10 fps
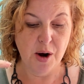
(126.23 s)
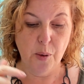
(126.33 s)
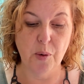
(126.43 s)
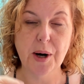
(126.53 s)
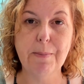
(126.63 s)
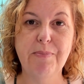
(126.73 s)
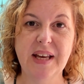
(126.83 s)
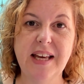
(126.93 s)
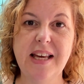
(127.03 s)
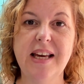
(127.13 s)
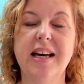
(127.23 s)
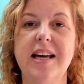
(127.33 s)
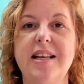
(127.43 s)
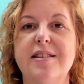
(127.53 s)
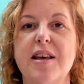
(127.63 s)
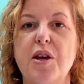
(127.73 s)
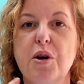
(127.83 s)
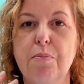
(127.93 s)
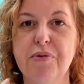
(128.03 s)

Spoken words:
One B is your